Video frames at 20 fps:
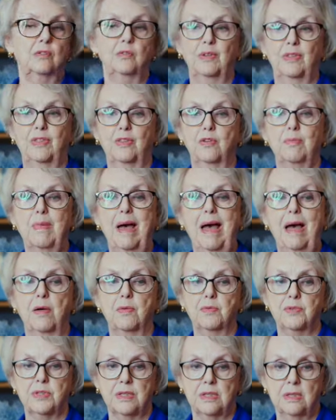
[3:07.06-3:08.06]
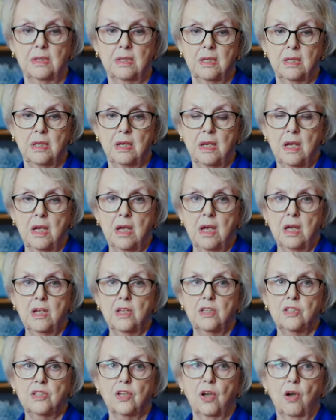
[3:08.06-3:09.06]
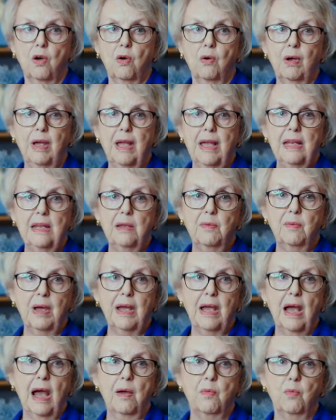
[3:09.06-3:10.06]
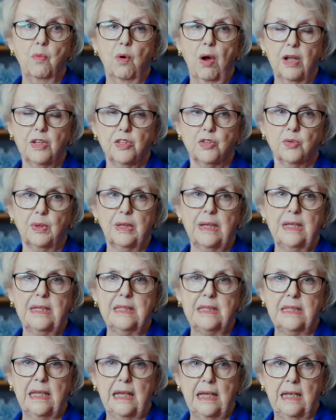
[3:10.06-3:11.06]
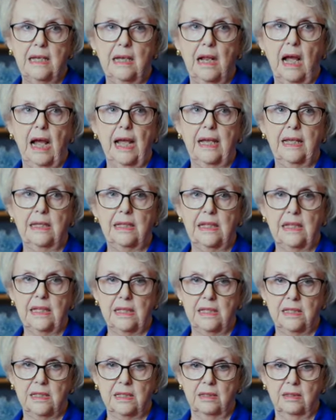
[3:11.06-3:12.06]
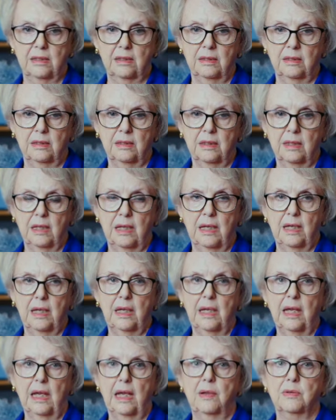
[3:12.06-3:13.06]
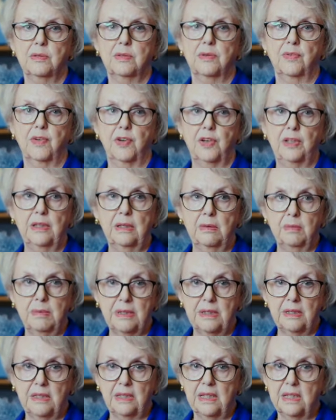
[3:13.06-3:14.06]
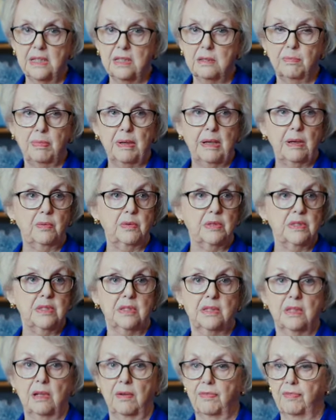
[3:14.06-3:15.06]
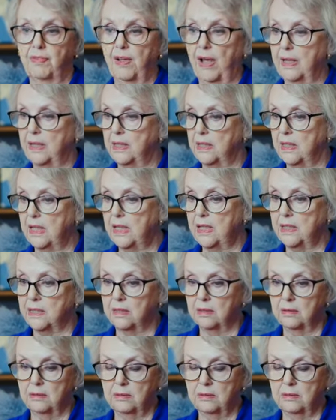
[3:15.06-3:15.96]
With their mouths. So anyway, I watched what he said I could eat. It was a very limited list, but it was stuff I could eat.